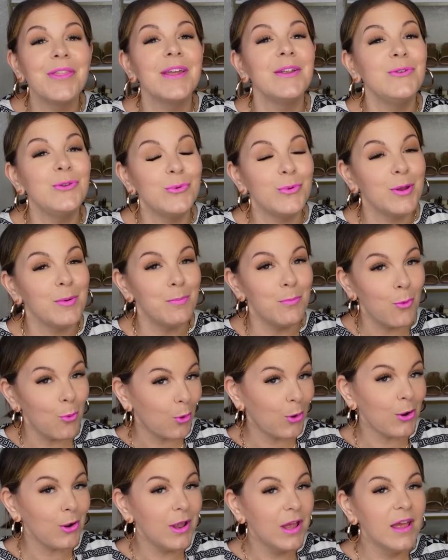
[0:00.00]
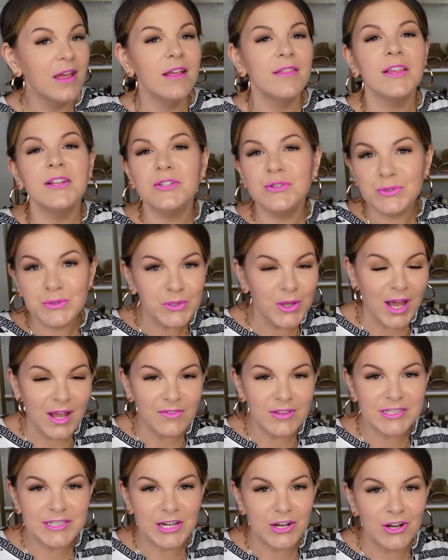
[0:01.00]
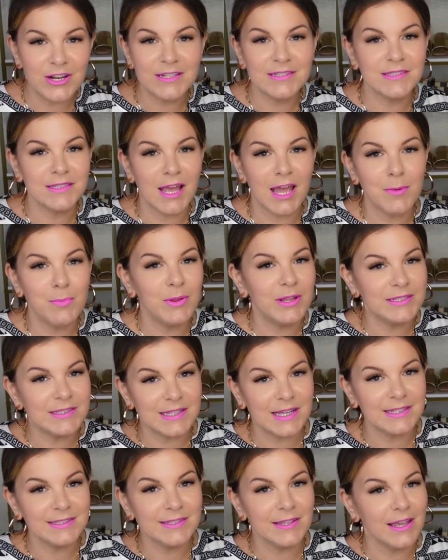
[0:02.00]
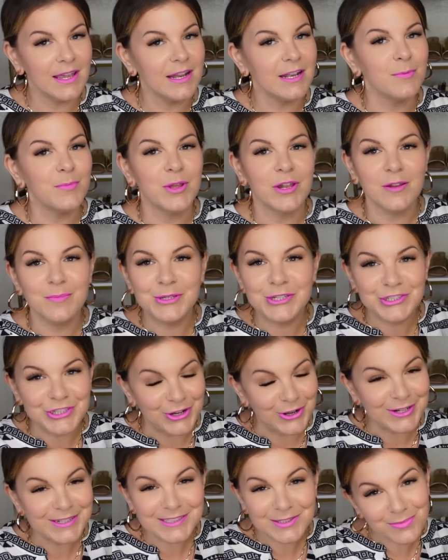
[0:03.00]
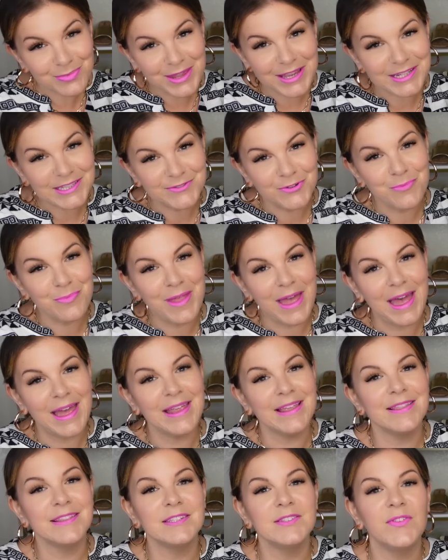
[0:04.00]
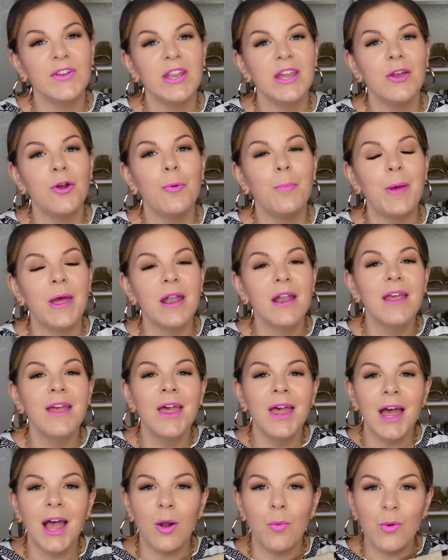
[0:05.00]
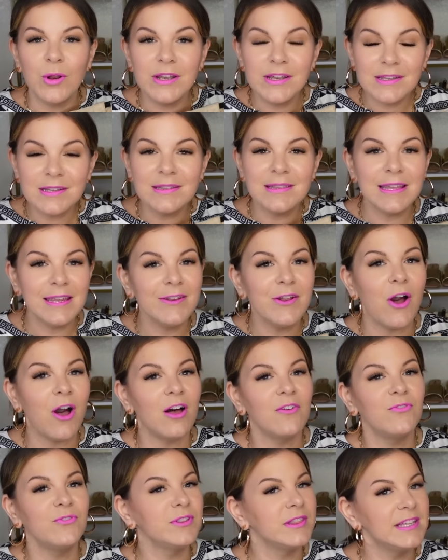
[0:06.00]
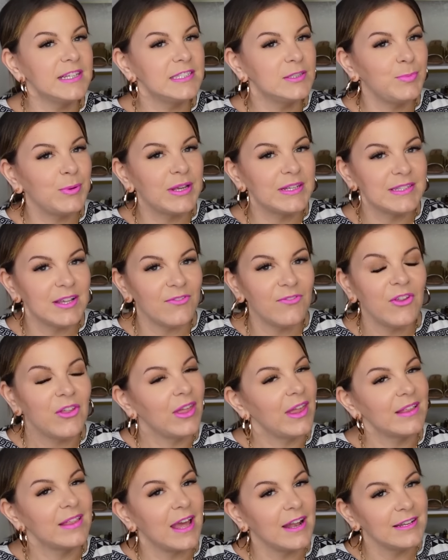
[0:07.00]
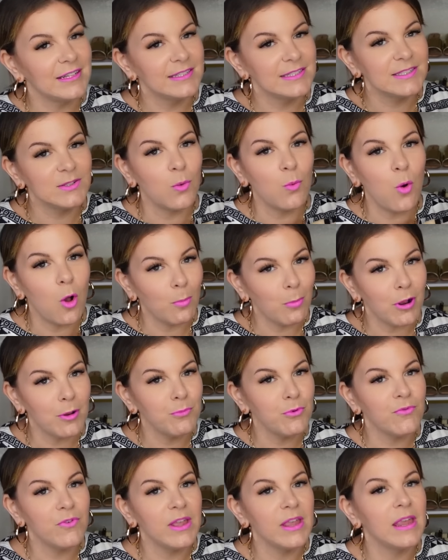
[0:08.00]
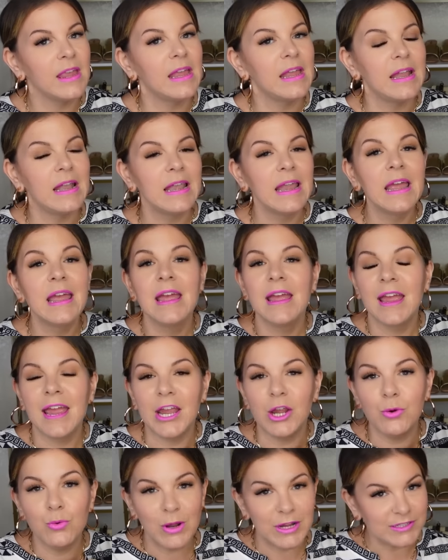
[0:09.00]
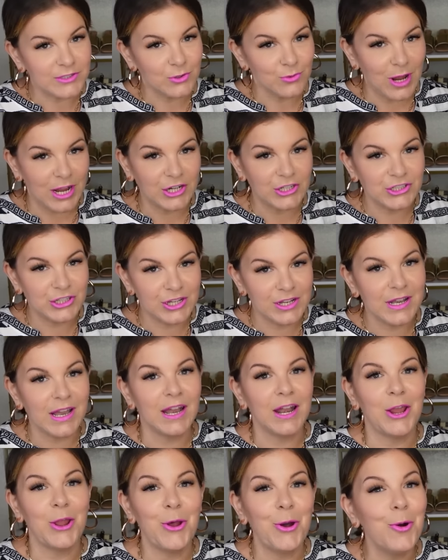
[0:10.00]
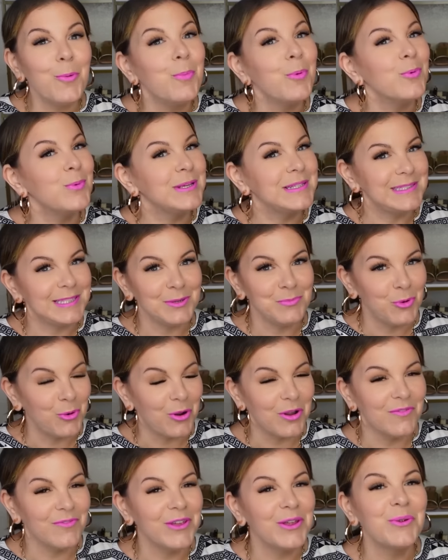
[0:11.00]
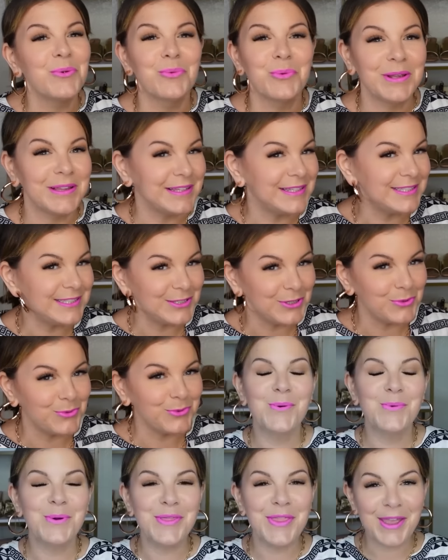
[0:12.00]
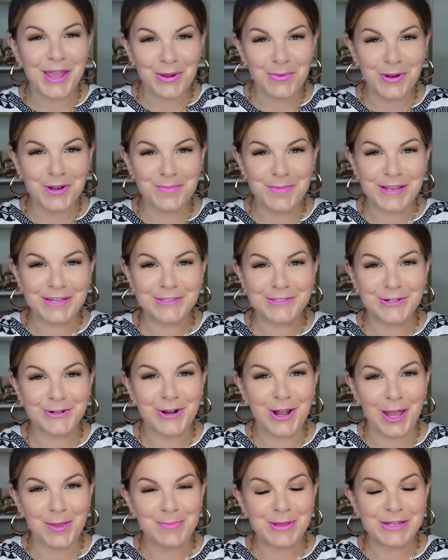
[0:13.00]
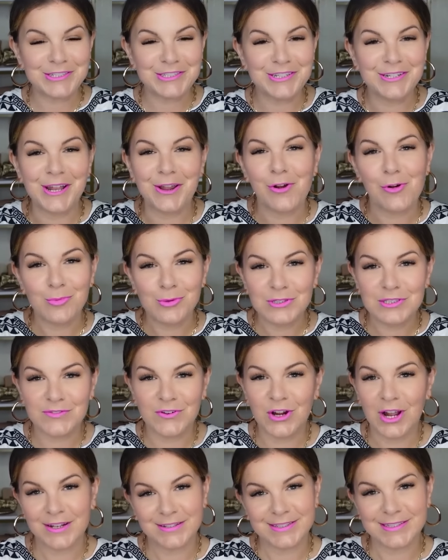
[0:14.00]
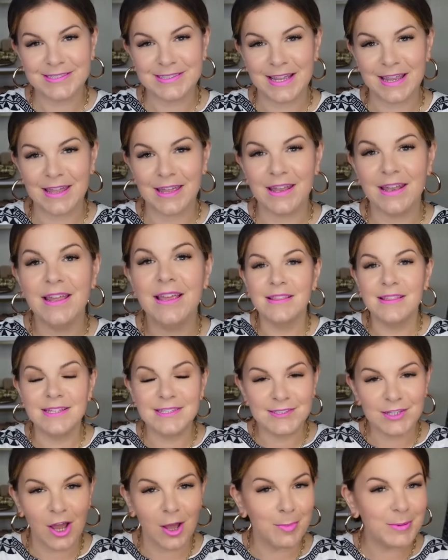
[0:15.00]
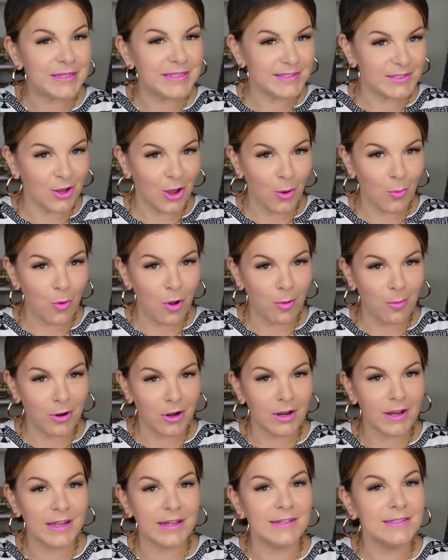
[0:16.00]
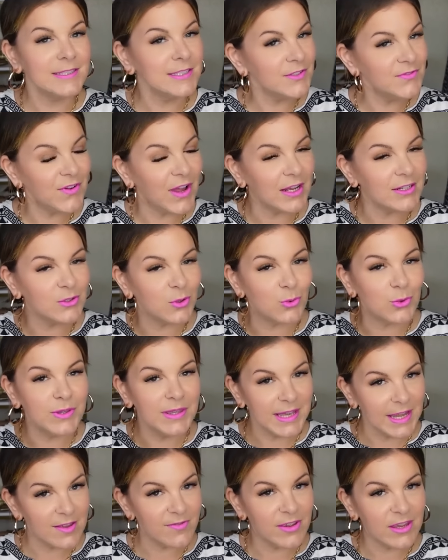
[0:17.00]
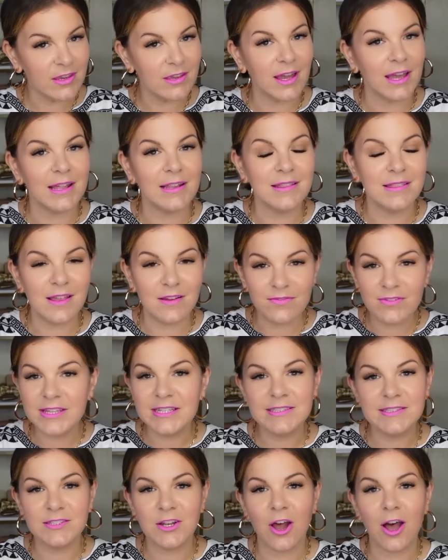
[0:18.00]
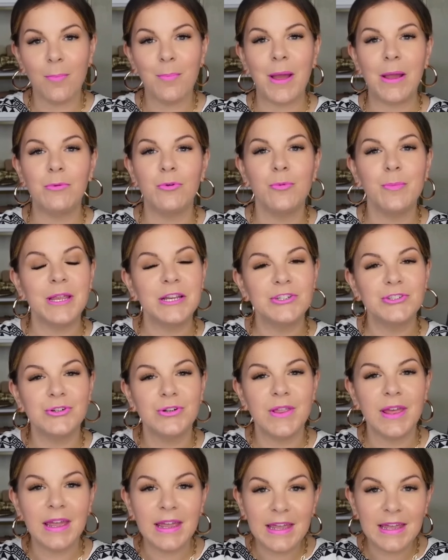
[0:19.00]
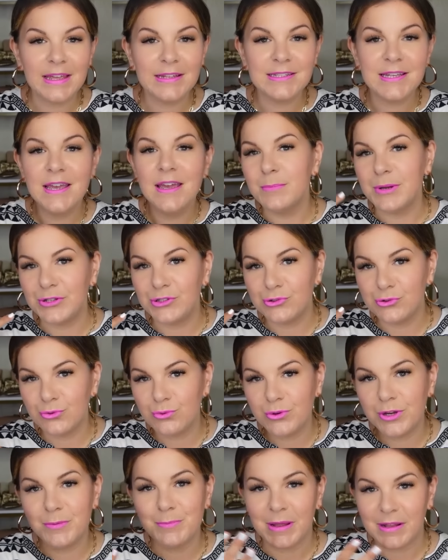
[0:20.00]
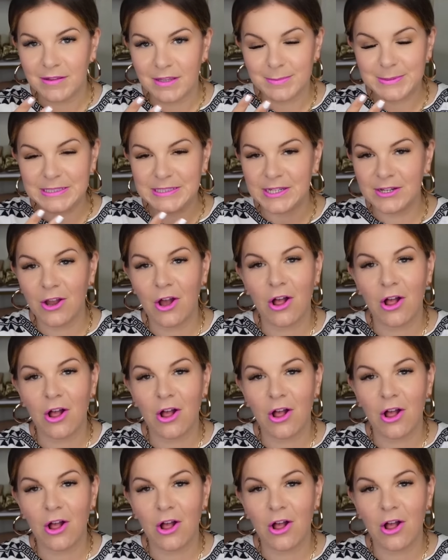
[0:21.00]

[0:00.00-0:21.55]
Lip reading: they do it more. They do still have the Terra and Sky plus size line. I'm going to be sharing some things from that in this video, but I wanted to lead off with this because I feel like that is Walmart moving in a great direction, and I hope we see more of it really soon. One thing I want to make sure I mention, I almost forgot to say it, this top is not Walmart. It is in fact Old Navy. I love this top. I will make sure that my jewelry, my lipstick,